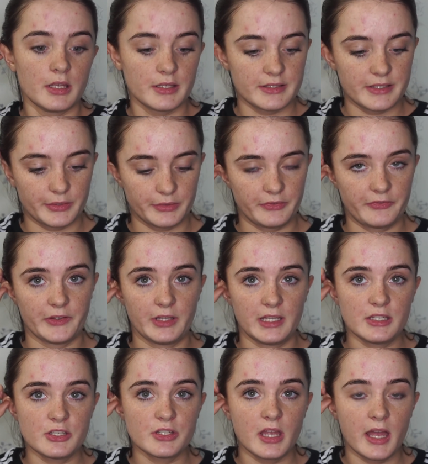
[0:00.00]
So the
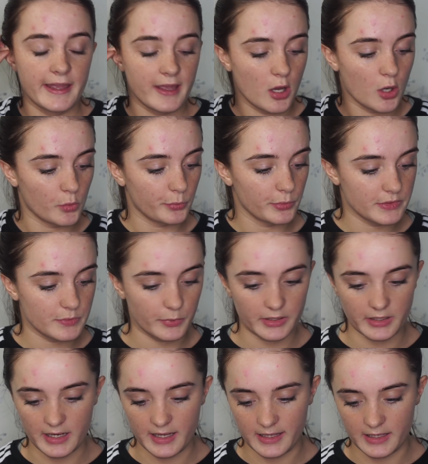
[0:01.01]
foundation that I always
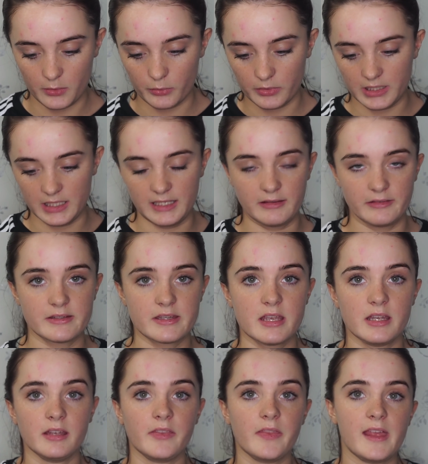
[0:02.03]
wear out is
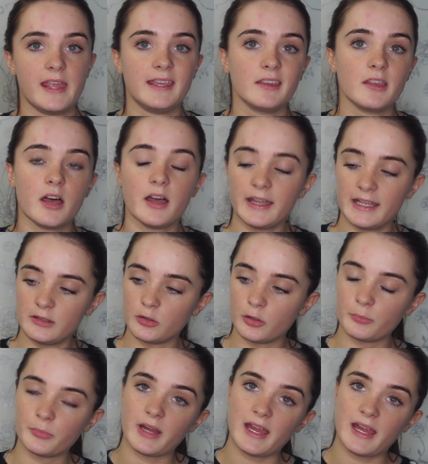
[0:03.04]
the Ingla in number